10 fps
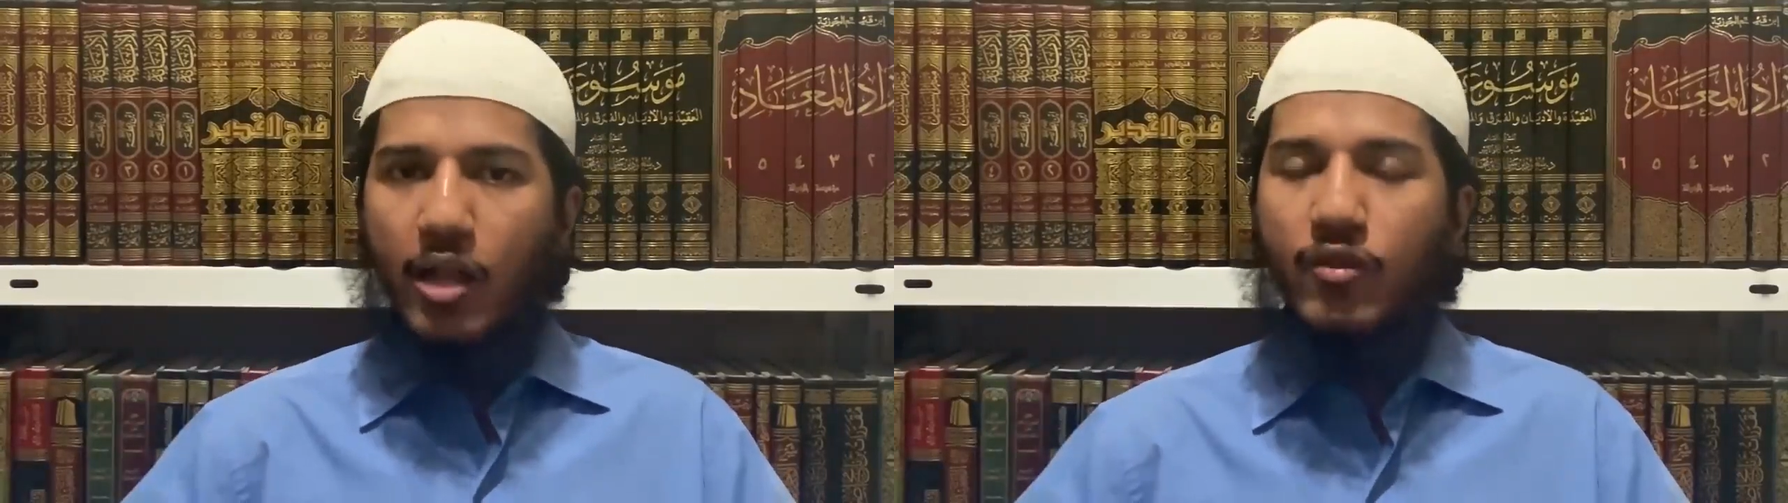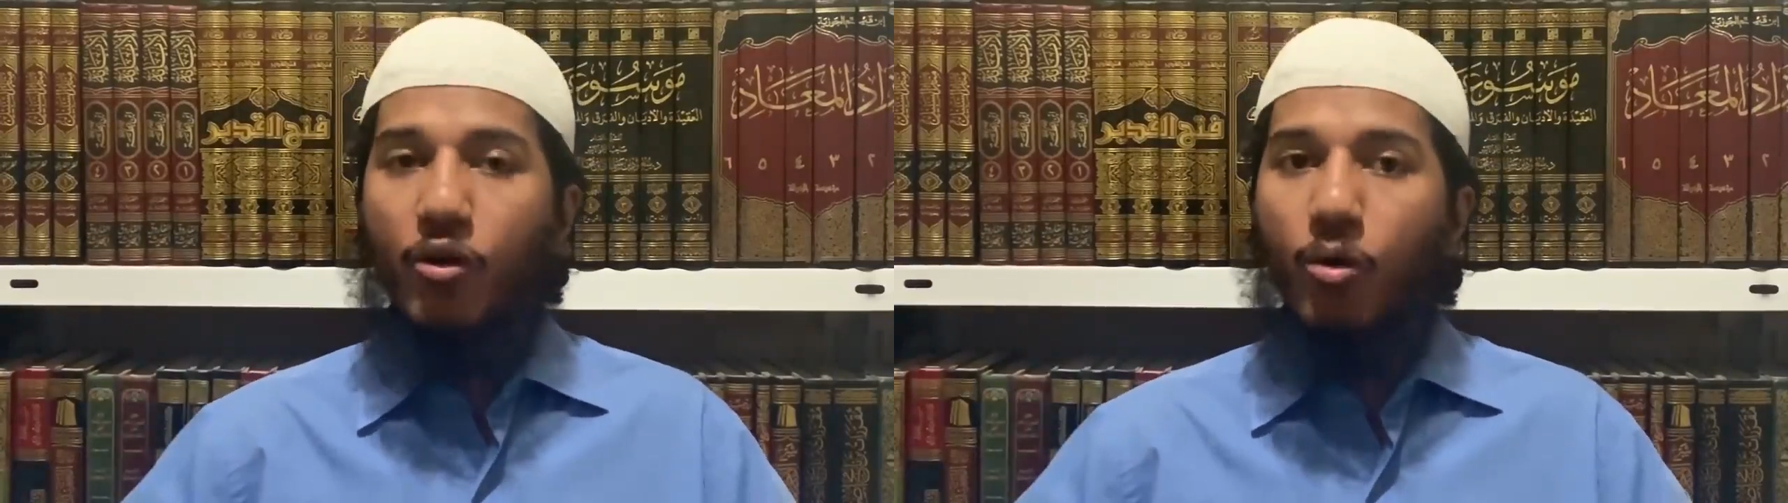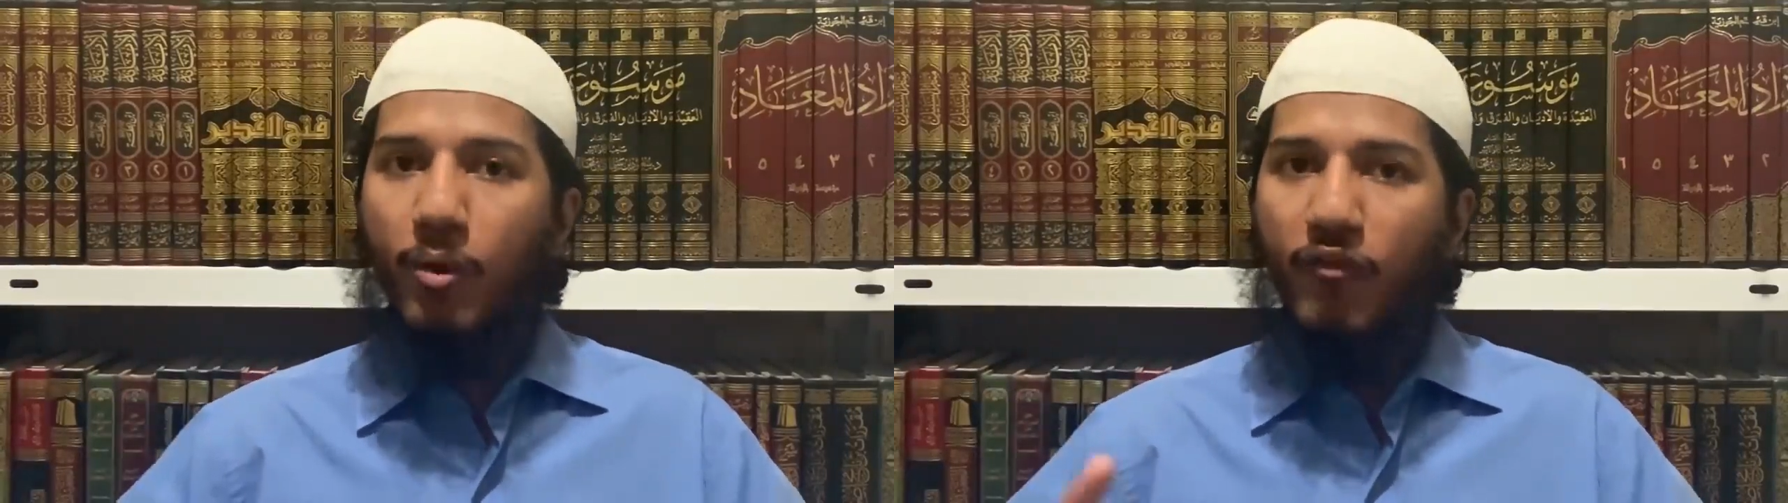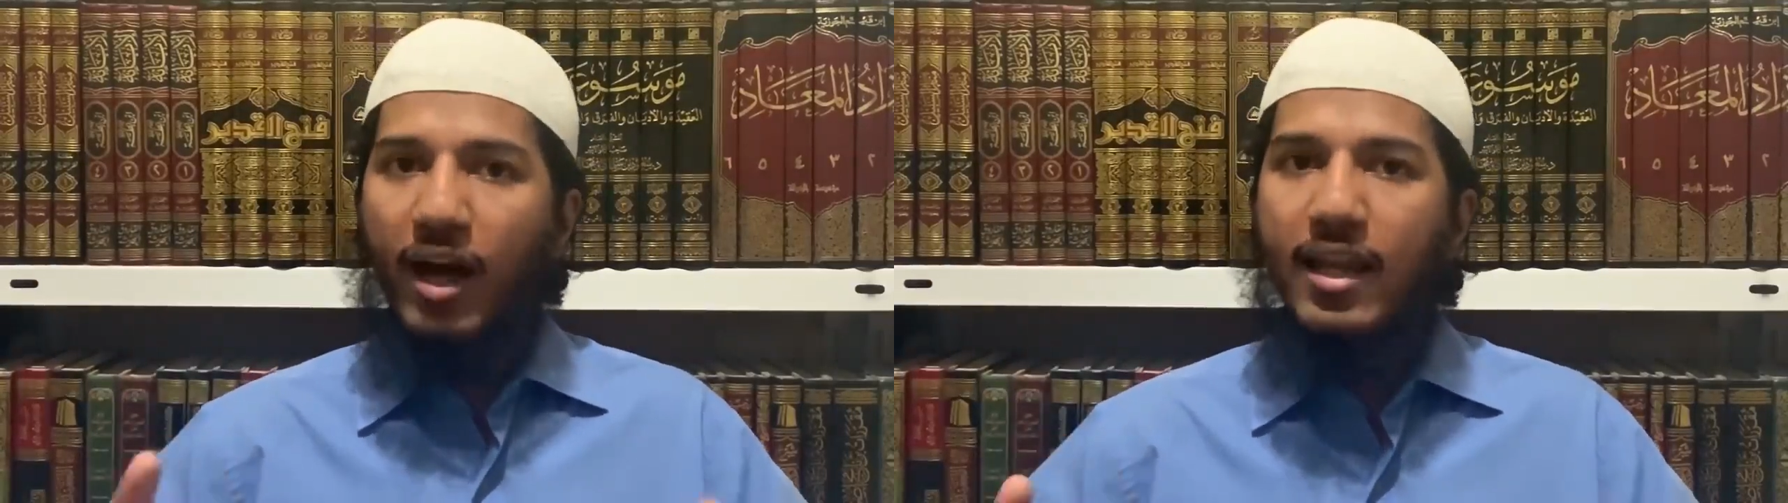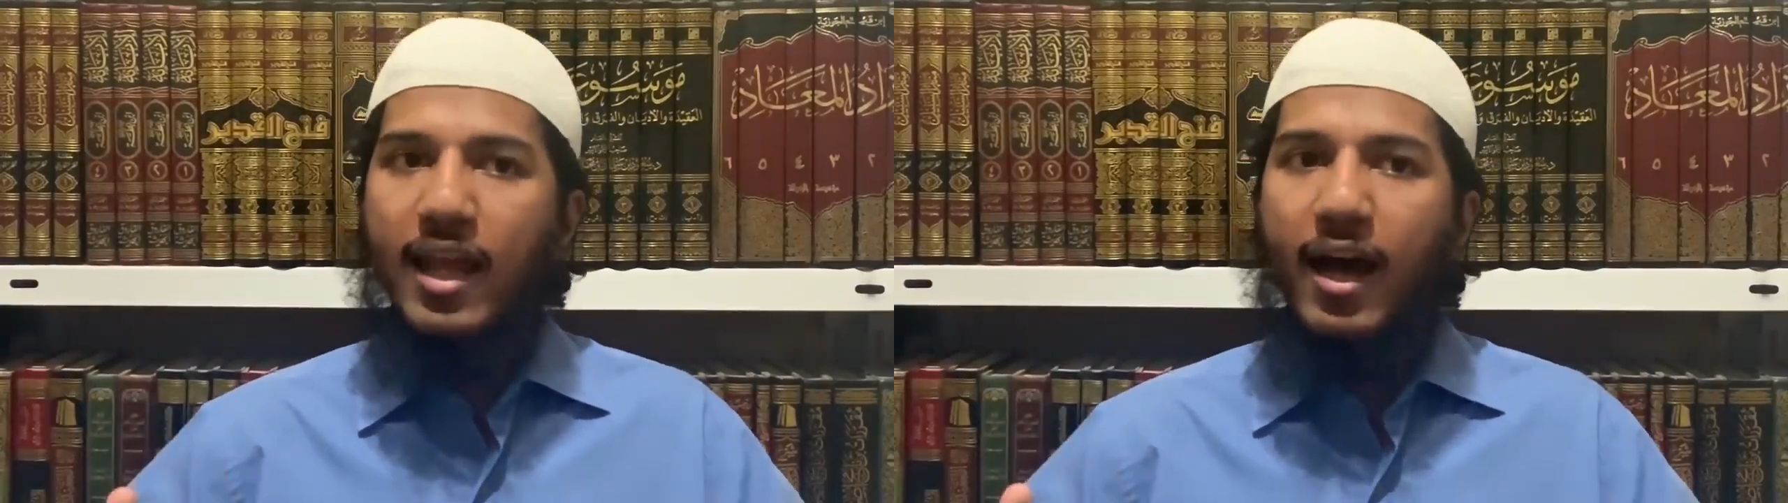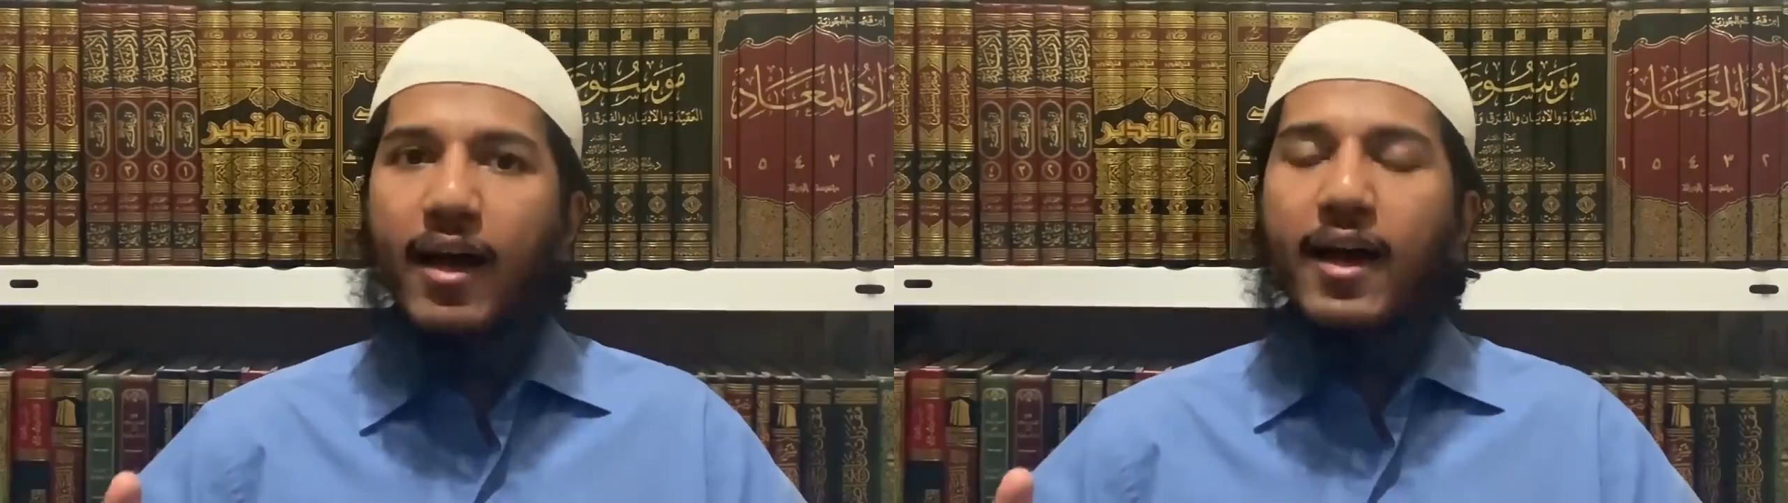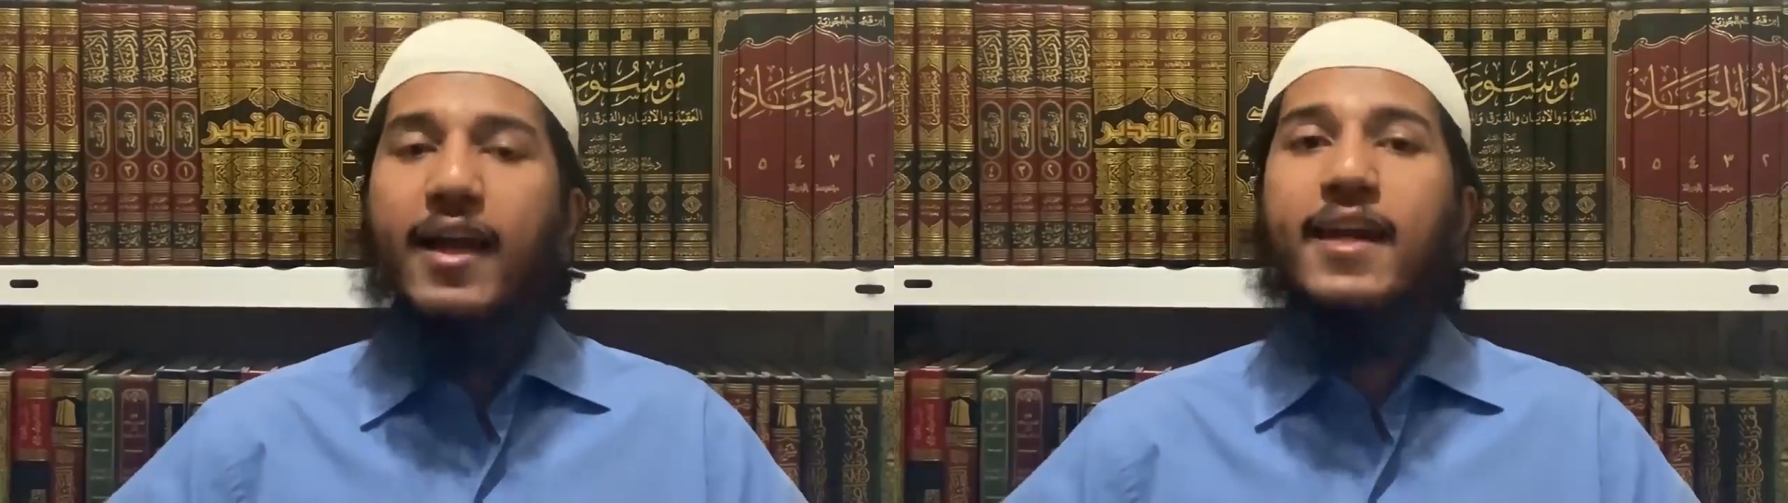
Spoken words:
The rope of Allah,